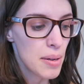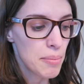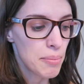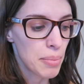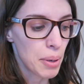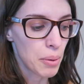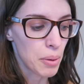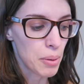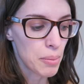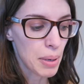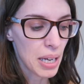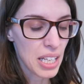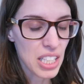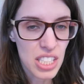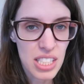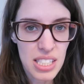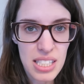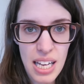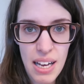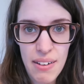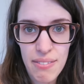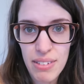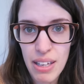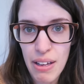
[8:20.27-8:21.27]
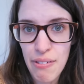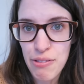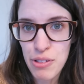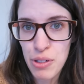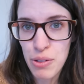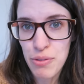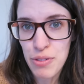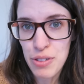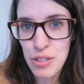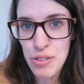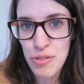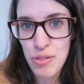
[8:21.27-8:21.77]
but we might just have
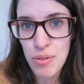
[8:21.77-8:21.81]
leftovers